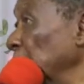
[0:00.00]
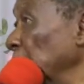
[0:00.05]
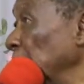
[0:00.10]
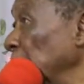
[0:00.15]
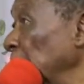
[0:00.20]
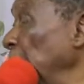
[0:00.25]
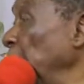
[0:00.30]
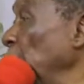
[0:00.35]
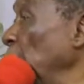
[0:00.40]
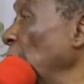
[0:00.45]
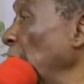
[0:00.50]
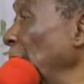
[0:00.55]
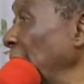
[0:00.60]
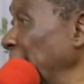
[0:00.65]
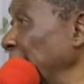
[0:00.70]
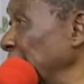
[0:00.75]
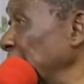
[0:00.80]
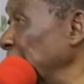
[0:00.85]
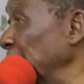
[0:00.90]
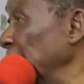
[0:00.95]
If you
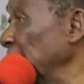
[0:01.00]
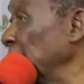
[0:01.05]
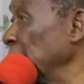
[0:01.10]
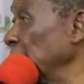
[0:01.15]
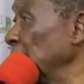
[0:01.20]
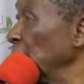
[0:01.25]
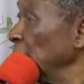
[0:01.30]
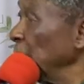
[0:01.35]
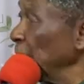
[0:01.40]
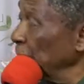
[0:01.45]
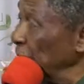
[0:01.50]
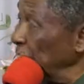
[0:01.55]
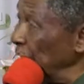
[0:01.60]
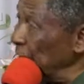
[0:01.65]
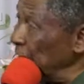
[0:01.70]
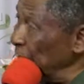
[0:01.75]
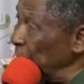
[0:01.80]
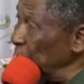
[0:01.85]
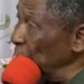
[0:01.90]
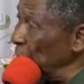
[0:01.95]
can't, invite
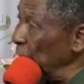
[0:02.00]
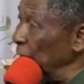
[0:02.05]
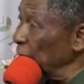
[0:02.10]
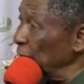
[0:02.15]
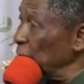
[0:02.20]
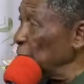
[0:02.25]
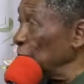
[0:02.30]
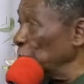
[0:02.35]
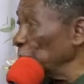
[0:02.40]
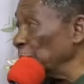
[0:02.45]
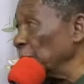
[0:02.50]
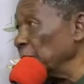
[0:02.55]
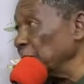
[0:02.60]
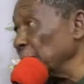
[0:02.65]
somebody else to fix